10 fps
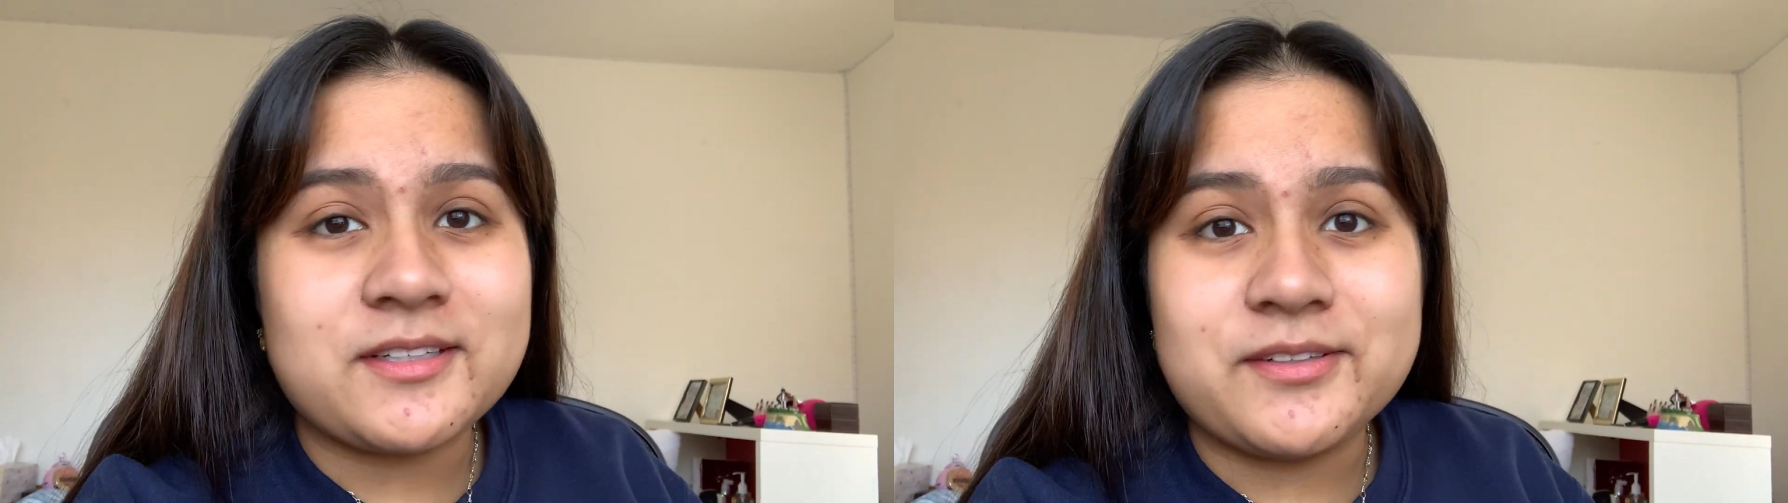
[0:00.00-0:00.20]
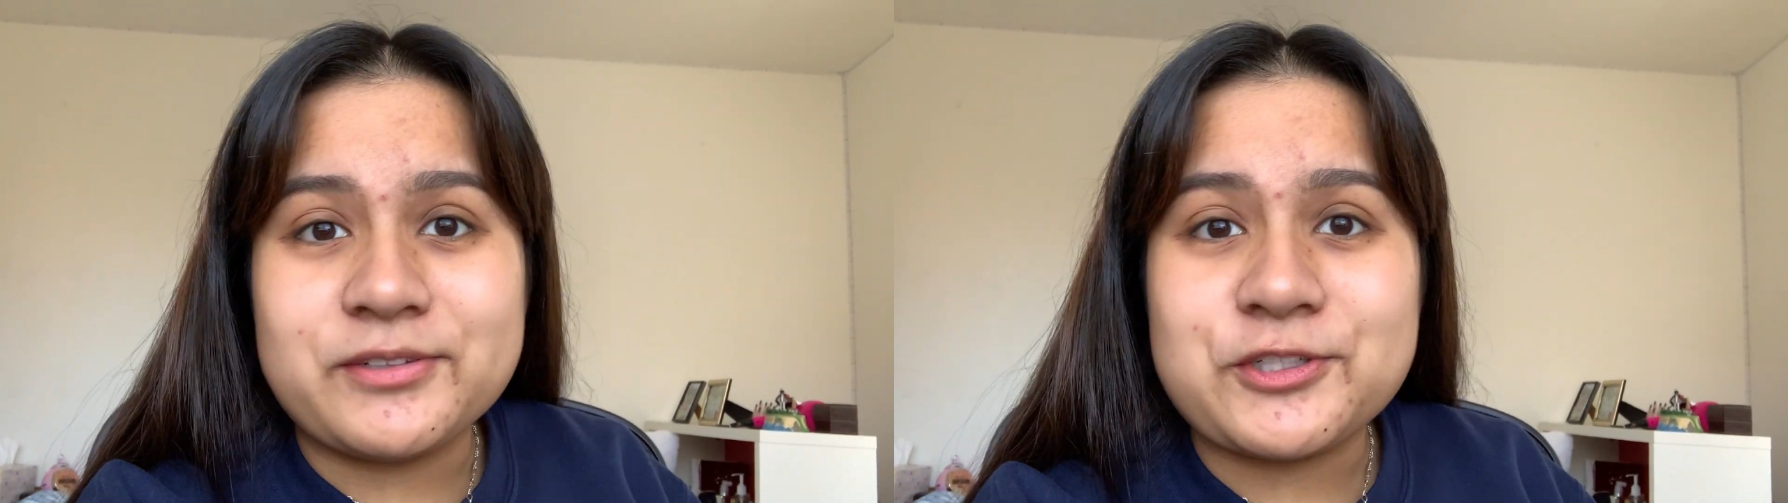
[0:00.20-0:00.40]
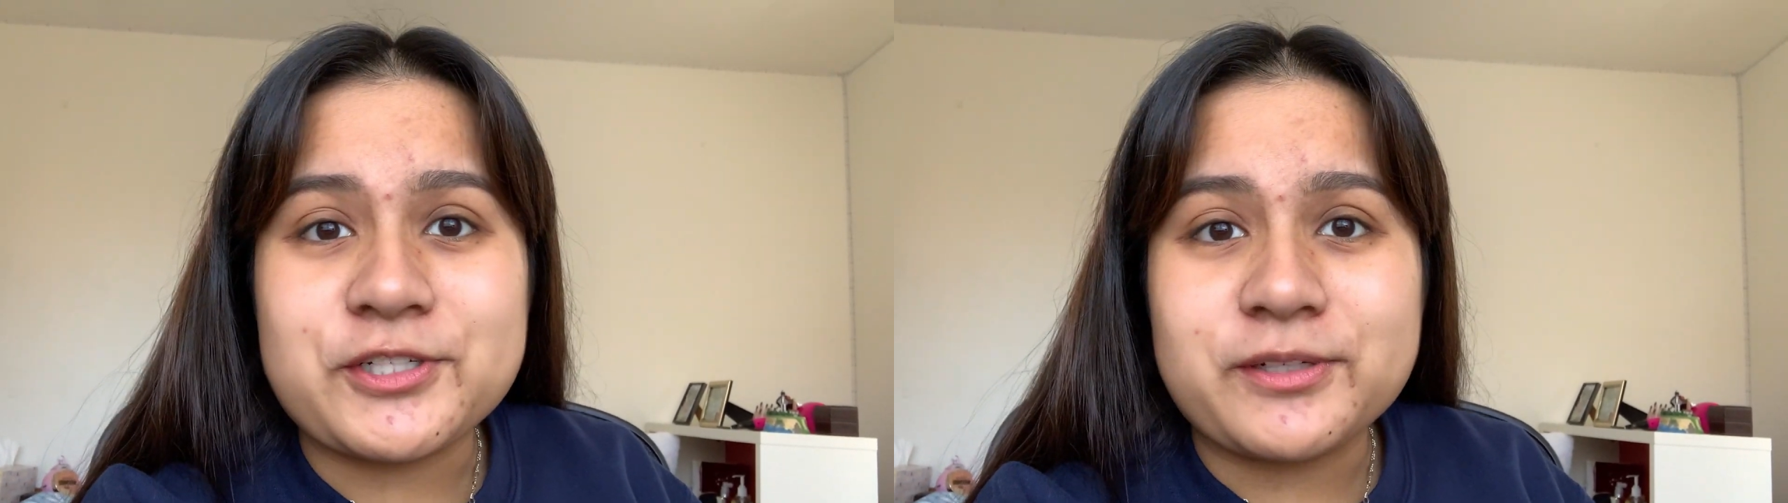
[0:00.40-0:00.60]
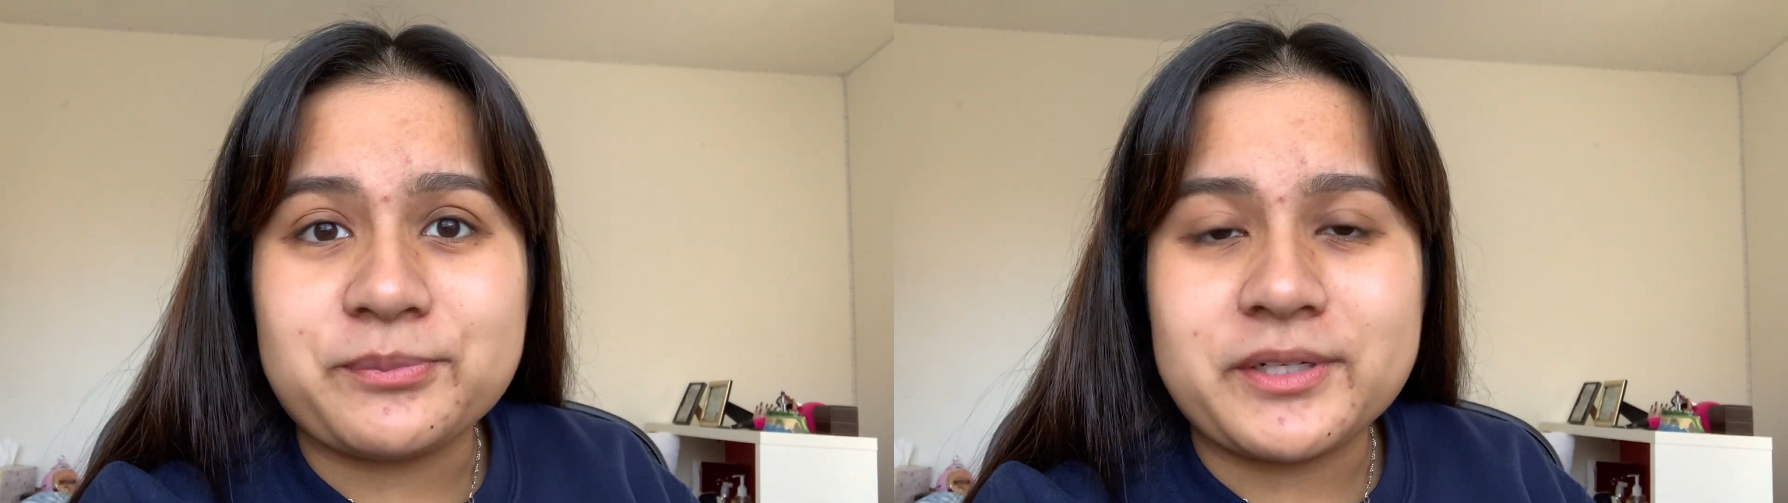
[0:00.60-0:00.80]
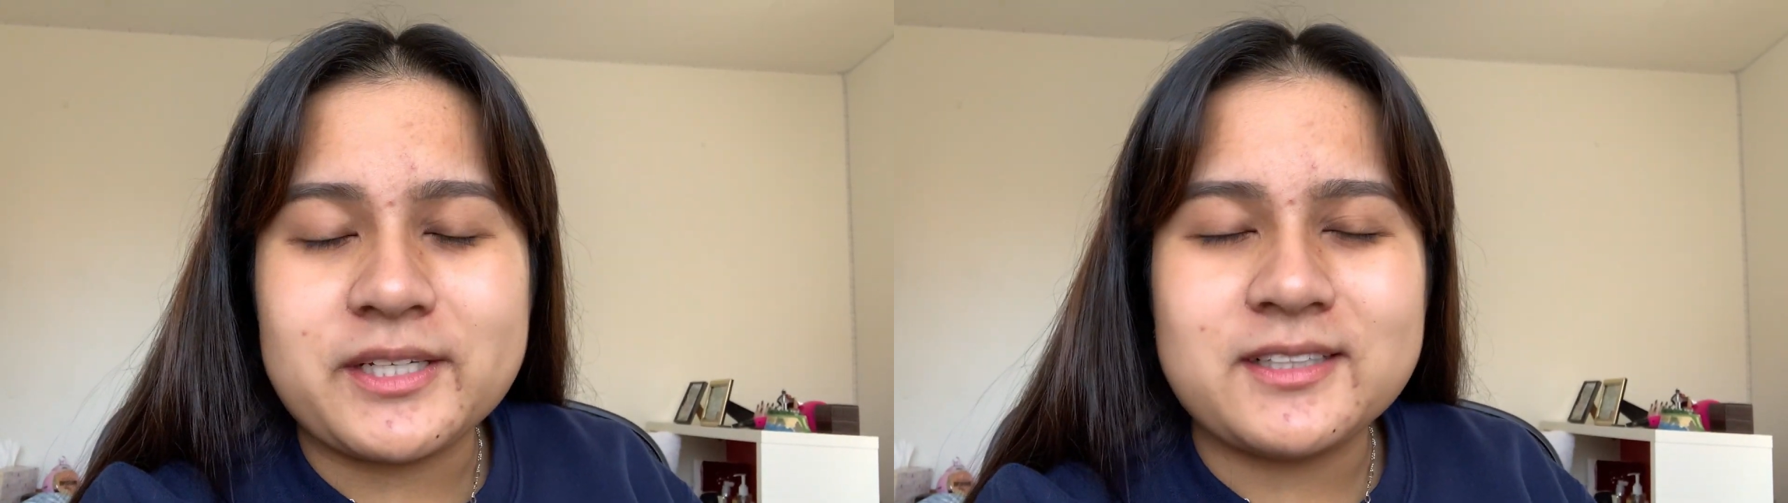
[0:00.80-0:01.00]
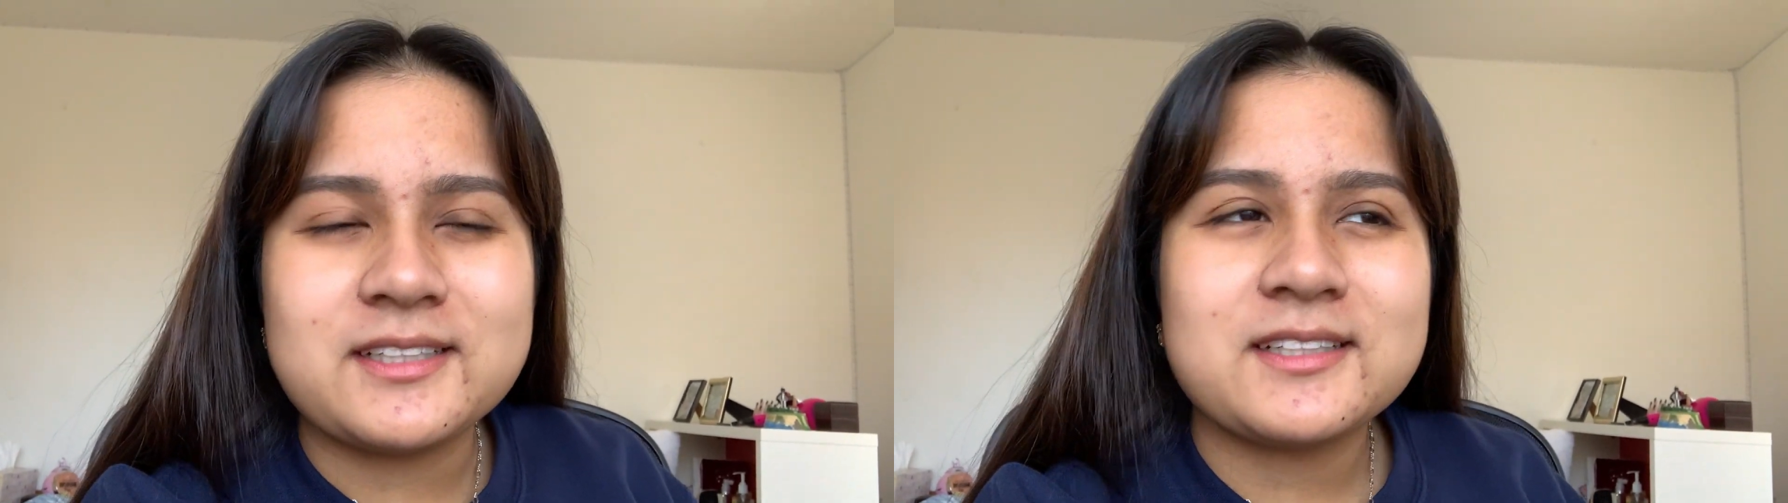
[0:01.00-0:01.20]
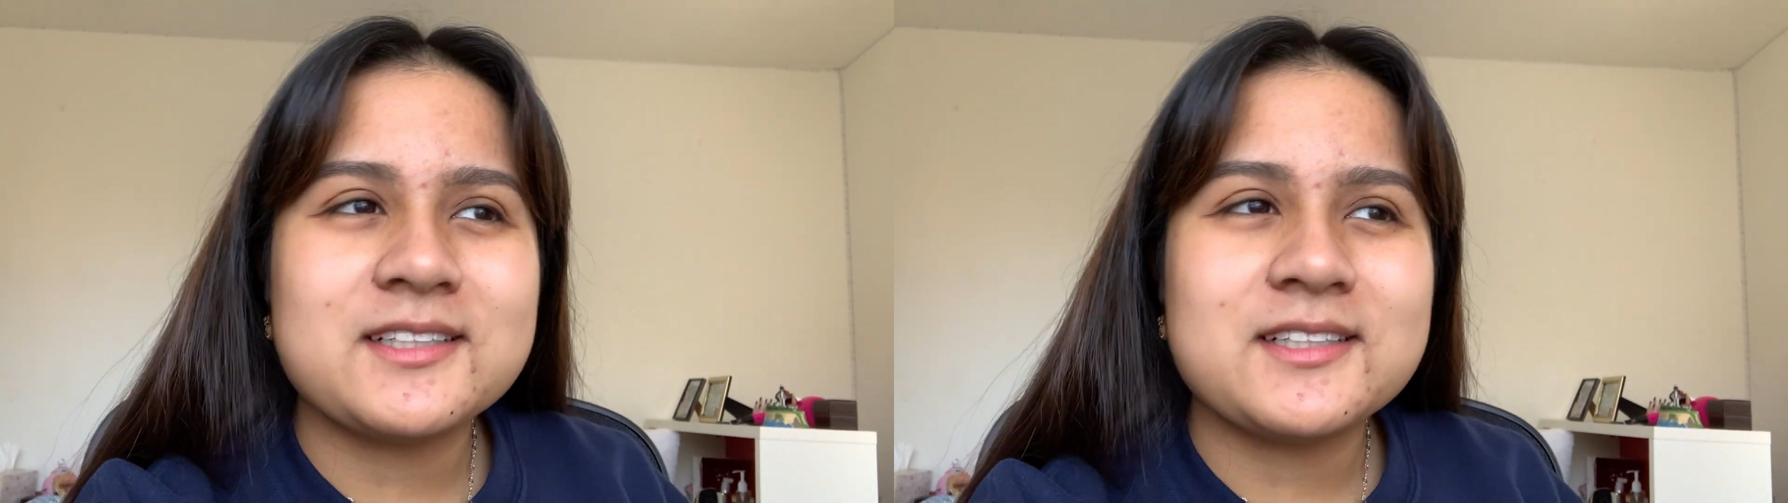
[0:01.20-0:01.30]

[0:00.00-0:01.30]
even during break.